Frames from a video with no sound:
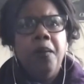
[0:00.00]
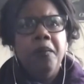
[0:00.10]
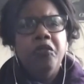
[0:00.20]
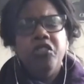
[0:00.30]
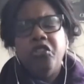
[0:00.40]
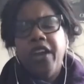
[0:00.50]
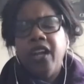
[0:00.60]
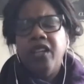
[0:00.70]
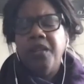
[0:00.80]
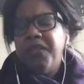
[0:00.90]
Just try it
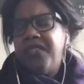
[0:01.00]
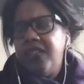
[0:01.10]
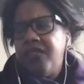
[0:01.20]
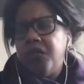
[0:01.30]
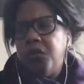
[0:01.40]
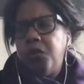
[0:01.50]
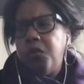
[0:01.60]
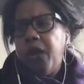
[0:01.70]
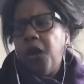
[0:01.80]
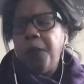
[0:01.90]
on, let me see if this will
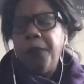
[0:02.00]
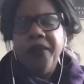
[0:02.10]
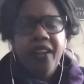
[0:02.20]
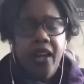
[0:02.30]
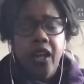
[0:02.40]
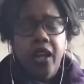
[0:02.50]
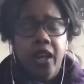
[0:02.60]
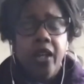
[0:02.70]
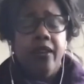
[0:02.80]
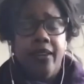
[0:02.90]
help.
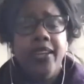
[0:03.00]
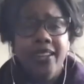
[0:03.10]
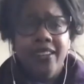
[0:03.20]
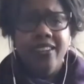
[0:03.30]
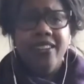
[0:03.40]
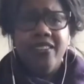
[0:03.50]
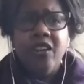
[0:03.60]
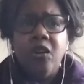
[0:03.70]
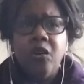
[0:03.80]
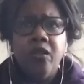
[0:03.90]
And it did.
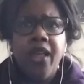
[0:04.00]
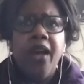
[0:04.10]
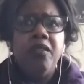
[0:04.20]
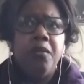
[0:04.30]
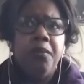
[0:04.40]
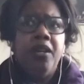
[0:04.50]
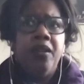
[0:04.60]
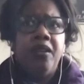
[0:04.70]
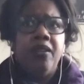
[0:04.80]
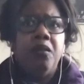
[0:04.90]
So that to
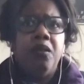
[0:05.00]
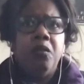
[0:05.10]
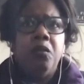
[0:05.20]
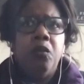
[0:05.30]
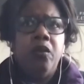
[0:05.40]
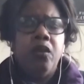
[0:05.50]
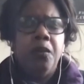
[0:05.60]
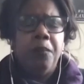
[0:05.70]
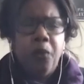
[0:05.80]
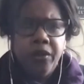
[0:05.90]
me was
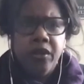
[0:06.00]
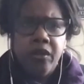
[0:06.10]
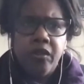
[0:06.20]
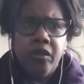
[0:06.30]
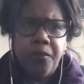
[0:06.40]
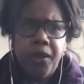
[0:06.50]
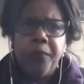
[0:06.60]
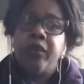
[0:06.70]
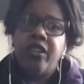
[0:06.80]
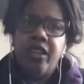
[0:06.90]
important to be
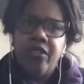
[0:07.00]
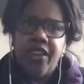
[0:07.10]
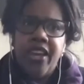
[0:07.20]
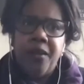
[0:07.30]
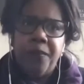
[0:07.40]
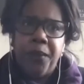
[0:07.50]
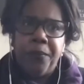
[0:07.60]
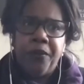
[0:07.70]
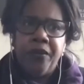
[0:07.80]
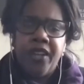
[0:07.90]
able to convey to
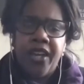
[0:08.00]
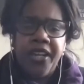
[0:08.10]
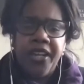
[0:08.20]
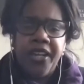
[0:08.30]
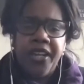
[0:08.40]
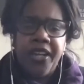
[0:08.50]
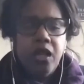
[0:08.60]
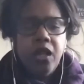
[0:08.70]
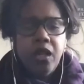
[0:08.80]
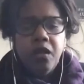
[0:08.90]
people. It's like,
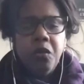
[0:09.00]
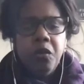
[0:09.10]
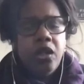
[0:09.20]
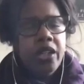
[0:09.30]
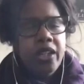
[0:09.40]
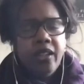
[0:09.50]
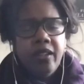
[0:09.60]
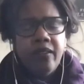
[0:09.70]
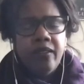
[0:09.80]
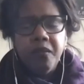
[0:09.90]
we're going to look at
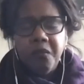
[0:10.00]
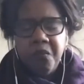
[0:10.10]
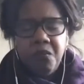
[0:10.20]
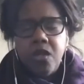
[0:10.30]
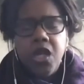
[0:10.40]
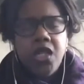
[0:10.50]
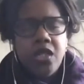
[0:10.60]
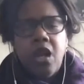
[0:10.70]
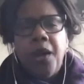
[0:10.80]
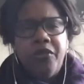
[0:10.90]
these
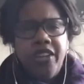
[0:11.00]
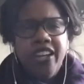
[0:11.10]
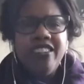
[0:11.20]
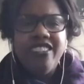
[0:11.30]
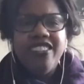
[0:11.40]
dozen objects,